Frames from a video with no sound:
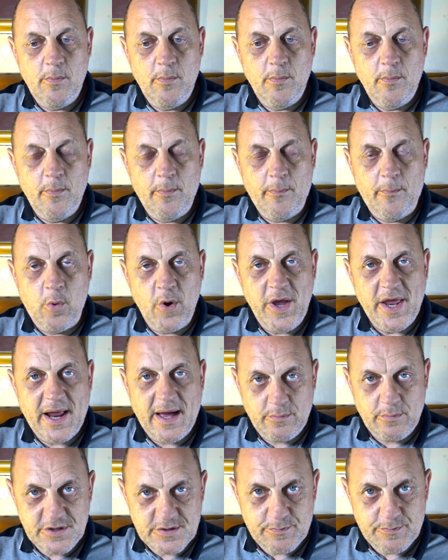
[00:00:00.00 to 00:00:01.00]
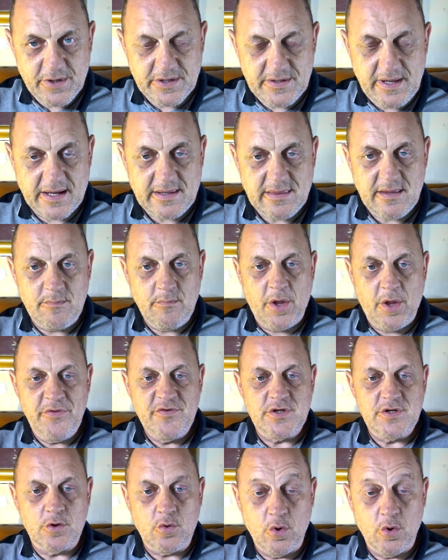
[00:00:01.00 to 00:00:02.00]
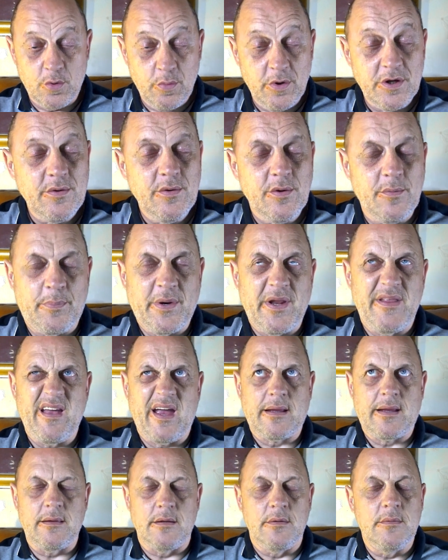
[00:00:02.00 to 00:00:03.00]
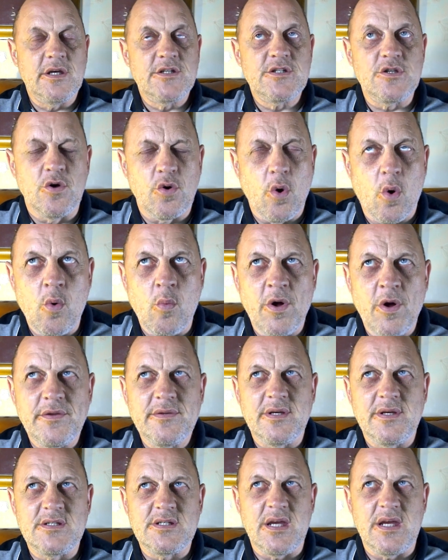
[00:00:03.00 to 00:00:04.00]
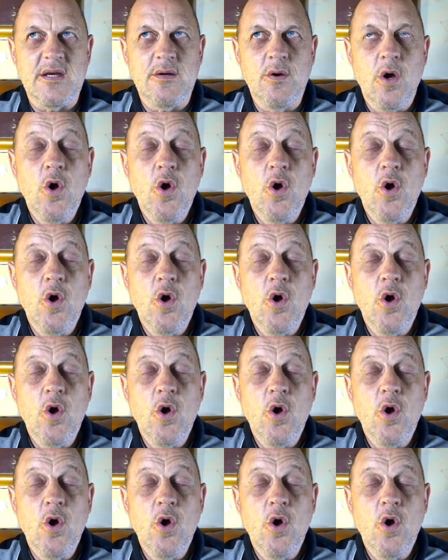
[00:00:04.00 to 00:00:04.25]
where I was predicting months ago, or not predicting, that's the wrong word to say,